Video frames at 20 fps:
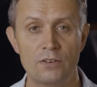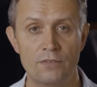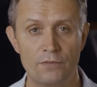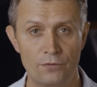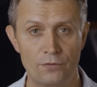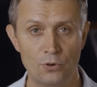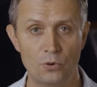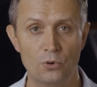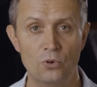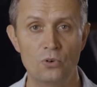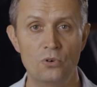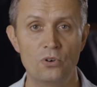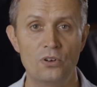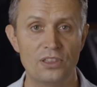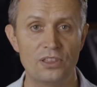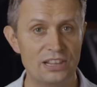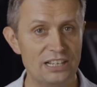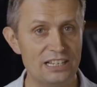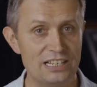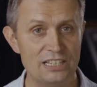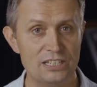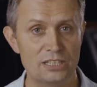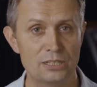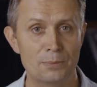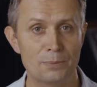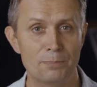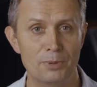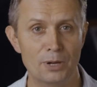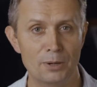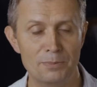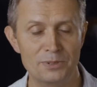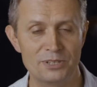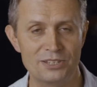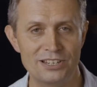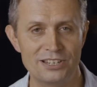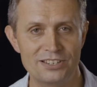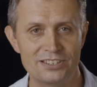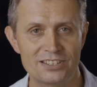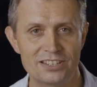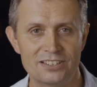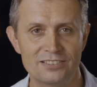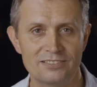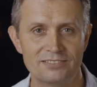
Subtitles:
for these purposes.